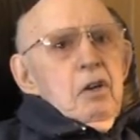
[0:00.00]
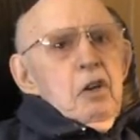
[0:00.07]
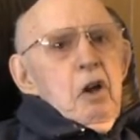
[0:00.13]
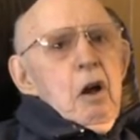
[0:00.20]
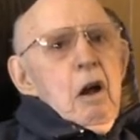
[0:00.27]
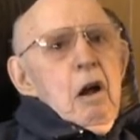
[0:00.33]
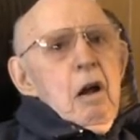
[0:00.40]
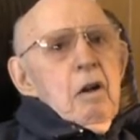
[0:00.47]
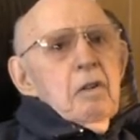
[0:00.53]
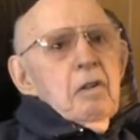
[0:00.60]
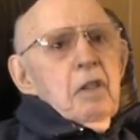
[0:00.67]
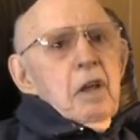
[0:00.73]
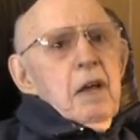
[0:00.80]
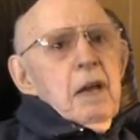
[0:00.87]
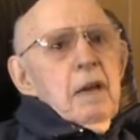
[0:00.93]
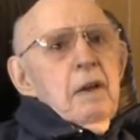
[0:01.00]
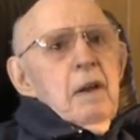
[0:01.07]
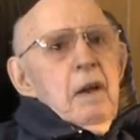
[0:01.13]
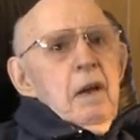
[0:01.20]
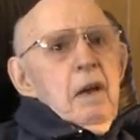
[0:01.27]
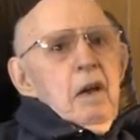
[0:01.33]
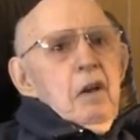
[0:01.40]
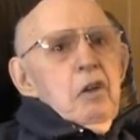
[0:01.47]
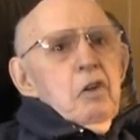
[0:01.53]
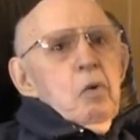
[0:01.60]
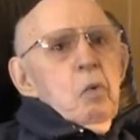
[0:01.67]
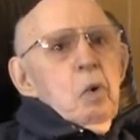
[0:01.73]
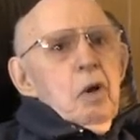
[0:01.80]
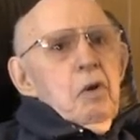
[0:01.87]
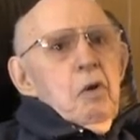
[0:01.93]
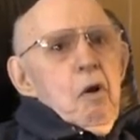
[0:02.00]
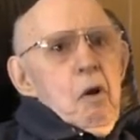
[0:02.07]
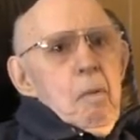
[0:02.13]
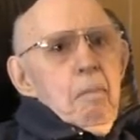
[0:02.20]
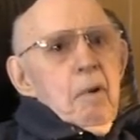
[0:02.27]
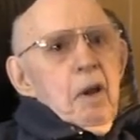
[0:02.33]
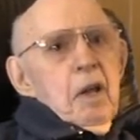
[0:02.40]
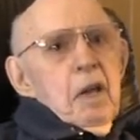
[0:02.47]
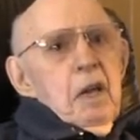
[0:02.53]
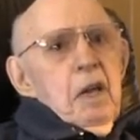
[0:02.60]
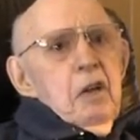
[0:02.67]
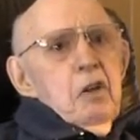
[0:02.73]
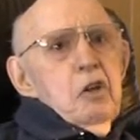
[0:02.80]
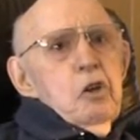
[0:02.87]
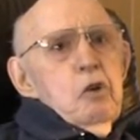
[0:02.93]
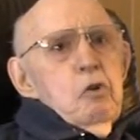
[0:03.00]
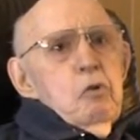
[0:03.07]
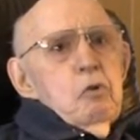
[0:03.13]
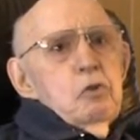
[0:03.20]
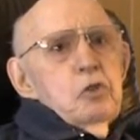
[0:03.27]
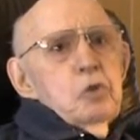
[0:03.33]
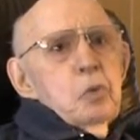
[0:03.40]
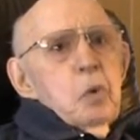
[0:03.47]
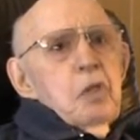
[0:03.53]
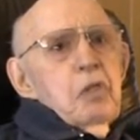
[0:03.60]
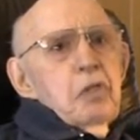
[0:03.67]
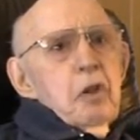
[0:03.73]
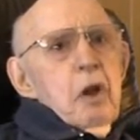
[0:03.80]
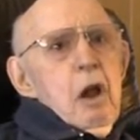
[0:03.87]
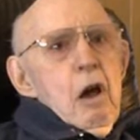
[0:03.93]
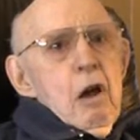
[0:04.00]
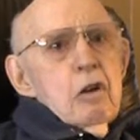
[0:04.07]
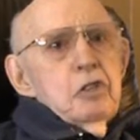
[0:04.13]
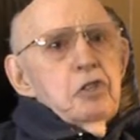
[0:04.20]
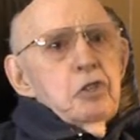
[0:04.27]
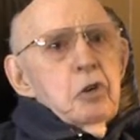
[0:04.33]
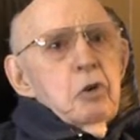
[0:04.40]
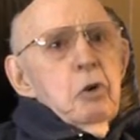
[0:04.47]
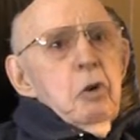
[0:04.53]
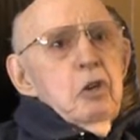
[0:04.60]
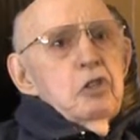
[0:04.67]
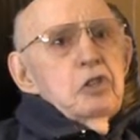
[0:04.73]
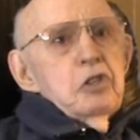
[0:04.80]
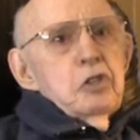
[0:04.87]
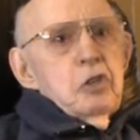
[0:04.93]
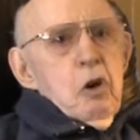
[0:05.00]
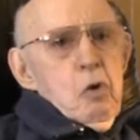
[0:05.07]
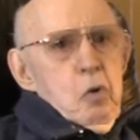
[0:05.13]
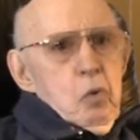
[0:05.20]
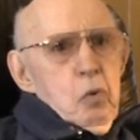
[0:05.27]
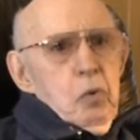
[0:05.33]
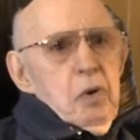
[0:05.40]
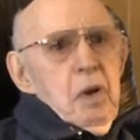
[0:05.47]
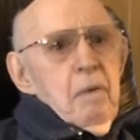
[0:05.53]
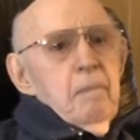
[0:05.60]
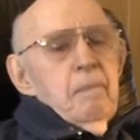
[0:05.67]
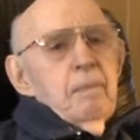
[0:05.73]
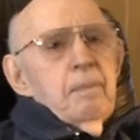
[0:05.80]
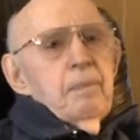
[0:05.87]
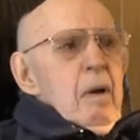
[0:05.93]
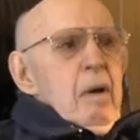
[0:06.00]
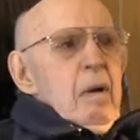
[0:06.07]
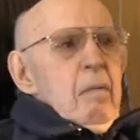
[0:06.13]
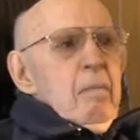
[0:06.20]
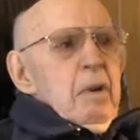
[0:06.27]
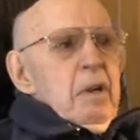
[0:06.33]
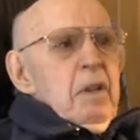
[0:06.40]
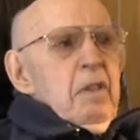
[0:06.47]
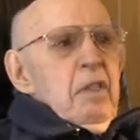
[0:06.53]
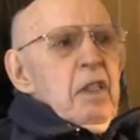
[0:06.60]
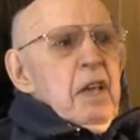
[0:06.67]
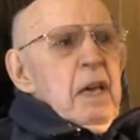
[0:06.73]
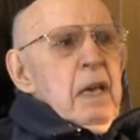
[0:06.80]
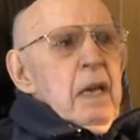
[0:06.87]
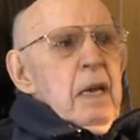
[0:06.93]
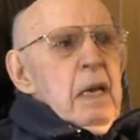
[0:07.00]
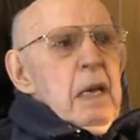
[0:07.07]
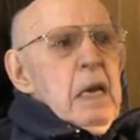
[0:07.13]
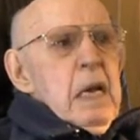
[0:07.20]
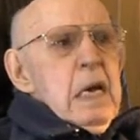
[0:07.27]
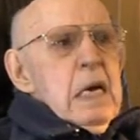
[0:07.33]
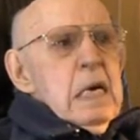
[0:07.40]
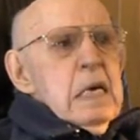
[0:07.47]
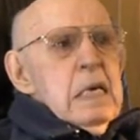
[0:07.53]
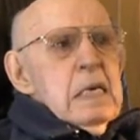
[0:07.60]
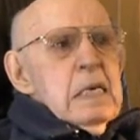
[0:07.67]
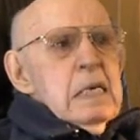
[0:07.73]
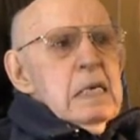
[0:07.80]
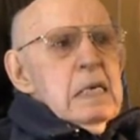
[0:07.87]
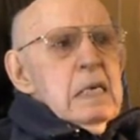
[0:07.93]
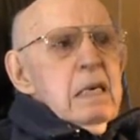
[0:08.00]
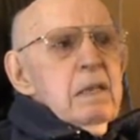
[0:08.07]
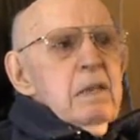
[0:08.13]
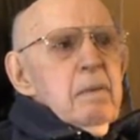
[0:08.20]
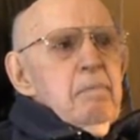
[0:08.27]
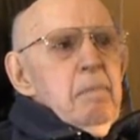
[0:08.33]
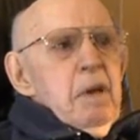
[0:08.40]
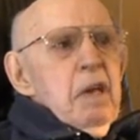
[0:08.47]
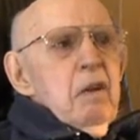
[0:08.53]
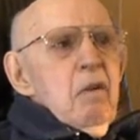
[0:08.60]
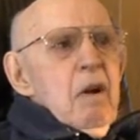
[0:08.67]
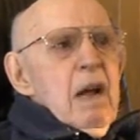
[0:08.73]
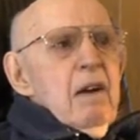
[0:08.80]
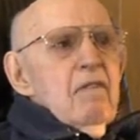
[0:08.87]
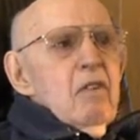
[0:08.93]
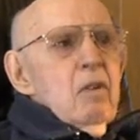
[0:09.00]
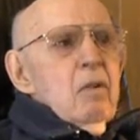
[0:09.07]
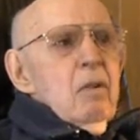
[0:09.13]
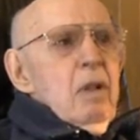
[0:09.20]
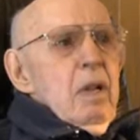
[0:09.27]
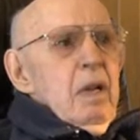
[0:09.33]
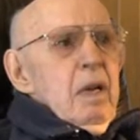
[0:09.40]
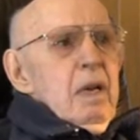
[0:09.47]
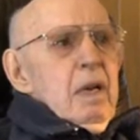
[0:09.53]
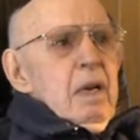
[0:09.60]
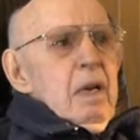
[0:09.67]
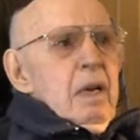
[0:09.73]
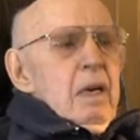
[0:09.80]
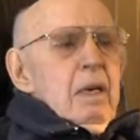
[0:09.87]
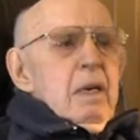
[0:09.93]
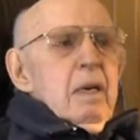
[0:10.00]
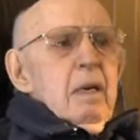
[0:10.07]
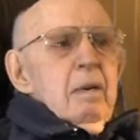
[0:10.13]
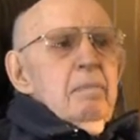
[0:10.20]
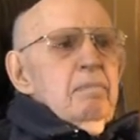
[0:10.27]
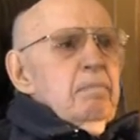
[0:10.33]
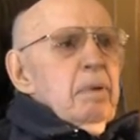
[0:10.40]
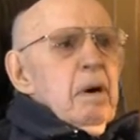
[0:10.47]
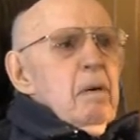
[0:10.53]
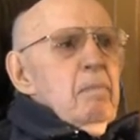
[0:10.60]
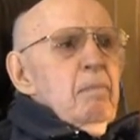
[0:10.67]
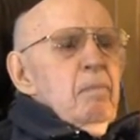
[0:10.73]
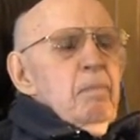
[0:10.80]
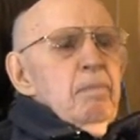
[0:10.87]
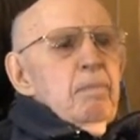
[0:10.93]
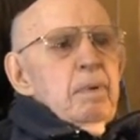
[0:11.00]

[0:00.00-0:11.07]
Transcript: yard than you would normally use with the larger stone. But then the pea gravel pump